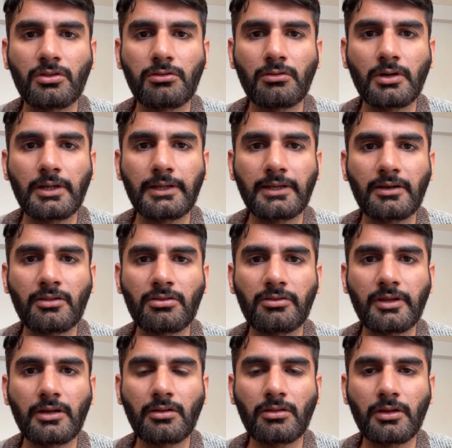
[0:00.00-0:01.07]
So I guess
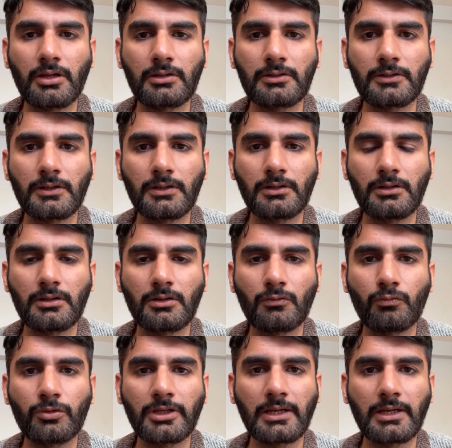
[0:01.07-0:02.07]
that's it. We